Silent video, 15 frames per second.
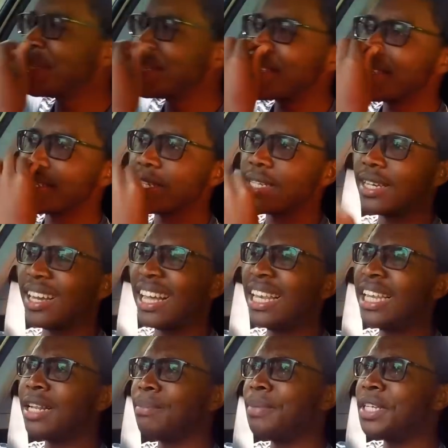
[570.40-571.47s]
is a
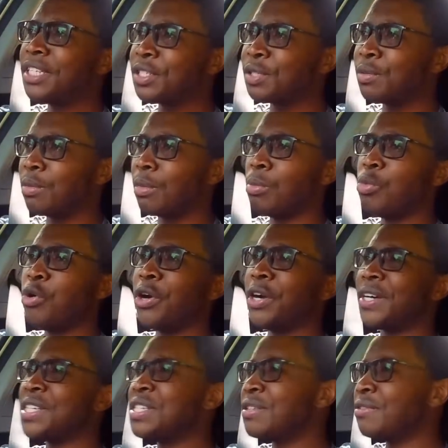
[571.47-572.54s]
little bit more
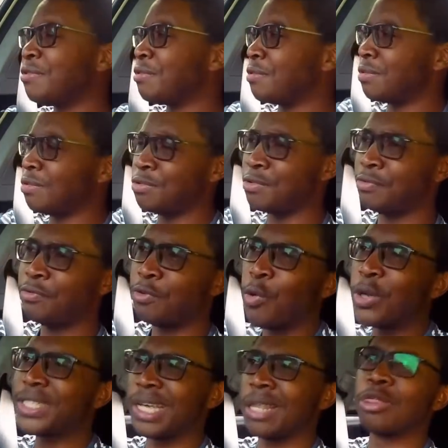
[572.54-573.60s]
aggressive for
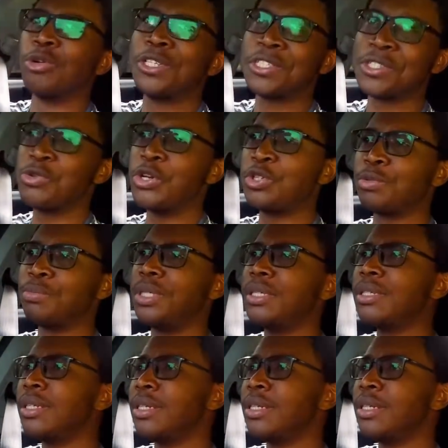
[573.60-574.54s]
what I thought it's going to be.